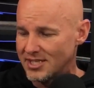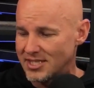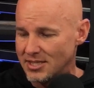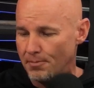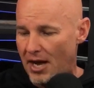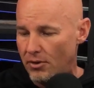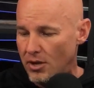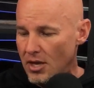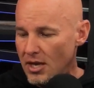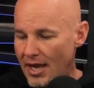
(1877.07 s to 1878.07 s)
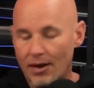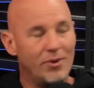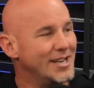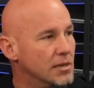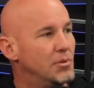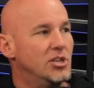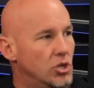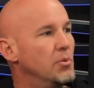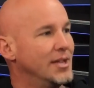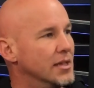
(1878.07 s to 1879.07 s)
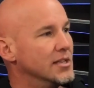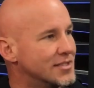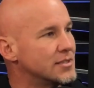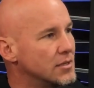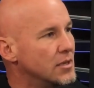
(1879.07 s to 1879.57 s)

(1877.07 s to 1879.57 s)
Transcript: This is about, hey, we need to be doing this.